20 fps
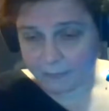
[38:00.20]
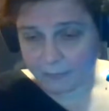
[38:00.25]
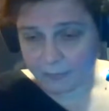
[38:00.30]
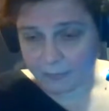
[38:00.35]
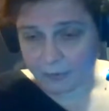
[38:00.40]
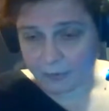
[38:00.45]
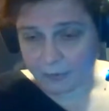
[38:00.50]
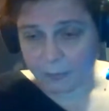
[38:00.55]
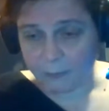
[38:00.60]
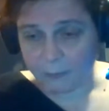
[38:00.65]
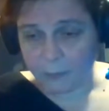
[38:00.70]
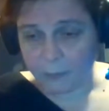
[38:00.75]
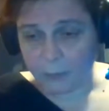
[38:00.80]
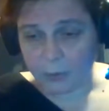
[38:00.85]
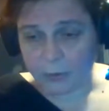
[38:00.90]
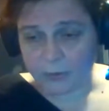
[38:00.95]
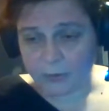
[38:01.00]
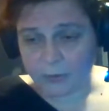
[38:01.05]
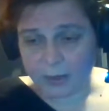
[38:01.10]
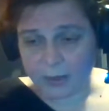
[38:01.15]
So don't fool
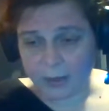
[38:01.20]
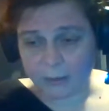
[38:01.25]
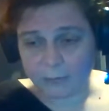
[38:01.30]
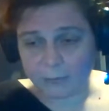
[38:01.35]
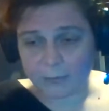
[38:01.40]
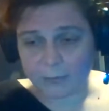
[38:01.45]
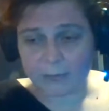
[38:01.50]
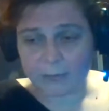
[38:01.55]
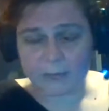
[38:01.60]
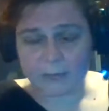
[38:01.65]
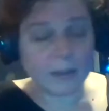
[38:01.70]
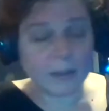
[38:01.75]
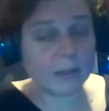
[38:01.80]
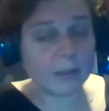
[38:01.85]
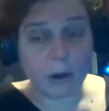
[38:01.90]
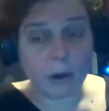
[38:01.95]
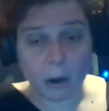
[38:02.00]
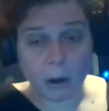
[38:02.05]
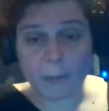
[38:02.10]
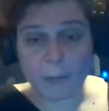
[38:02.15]
yourselves. It's like
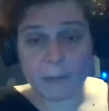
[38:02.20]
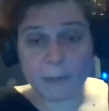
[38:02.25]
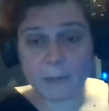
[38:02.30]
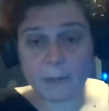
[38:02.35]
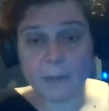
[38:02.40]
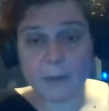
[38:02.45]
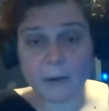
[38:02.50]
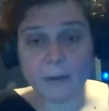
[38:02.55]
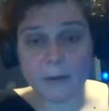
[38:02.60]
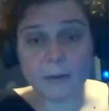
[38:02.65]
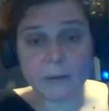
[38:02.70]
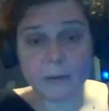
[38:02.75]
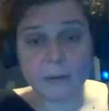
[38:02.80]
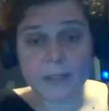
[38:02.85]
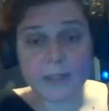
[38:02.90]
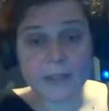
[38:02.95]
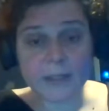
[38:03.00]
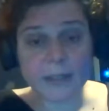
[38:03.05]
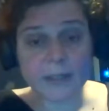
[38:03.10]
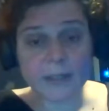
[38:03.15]
there are people there who
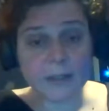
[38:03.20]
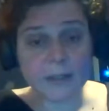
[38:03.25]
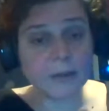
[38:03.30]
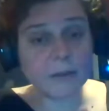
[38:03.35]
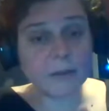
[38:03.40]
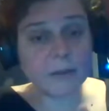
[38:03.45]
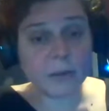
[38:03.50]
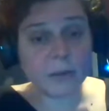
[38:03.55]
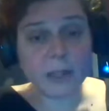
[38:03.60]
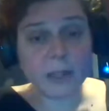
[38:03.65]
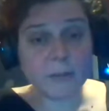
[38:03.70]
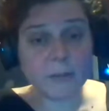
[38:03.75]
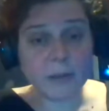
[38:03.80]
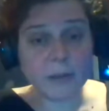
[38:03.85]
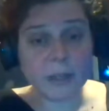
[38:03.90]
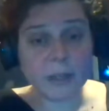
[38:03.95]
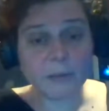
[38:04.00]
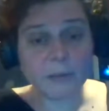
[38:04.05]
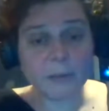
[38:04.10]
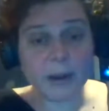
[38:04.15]
it's like they're really,
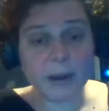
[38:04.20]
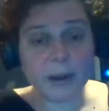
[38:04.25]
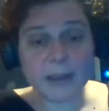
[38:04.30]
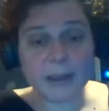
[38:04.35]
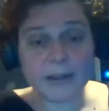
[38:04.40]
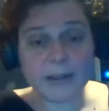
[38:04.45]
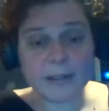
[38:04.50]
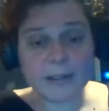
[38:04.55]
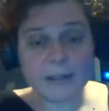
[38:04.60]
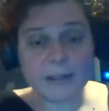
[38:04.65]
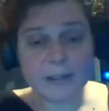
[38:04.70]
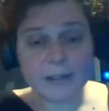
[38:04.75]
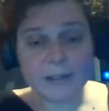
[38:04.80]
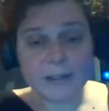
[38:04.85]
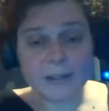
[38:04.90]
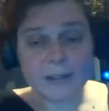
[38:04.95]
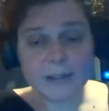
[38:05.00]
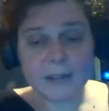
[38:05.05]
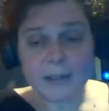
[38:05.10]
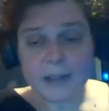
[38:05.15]
really great.
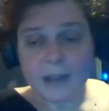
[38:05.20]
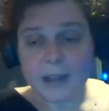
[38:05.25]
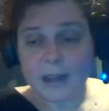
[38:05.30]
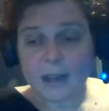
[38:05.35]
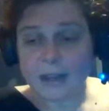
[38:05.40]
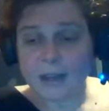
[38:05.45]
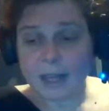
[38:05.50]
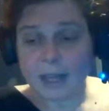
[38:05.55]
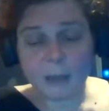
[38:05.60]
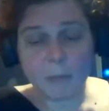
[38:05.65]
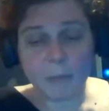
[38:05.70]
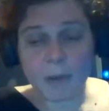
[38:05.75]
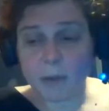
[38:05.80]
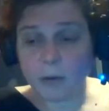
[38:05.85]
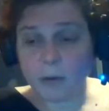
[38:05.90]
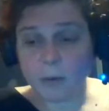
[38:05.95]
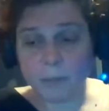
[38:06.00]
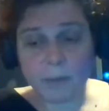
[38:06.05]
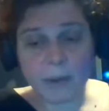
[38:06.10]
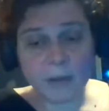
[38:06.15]
And it gets
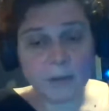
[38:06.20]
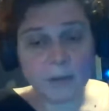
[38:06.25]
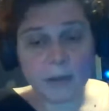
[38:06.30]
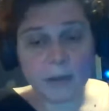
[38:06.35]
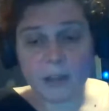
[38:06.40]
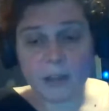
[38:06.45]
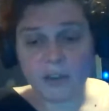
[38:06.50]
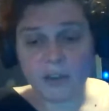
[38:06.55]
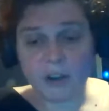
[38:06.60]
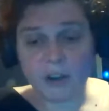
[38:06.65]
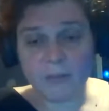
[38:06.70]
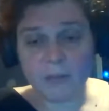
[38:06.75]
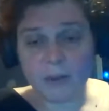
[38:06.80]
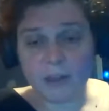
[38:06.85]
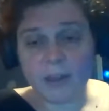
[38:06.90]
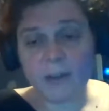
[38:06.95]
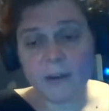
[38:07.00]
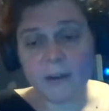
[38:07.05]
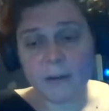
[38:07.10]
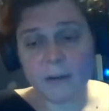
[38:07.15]
bigger and bigger each and every
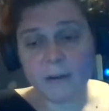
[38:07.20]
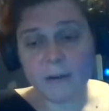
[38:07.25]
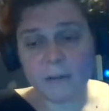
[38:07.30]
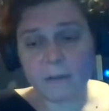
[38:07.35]
year.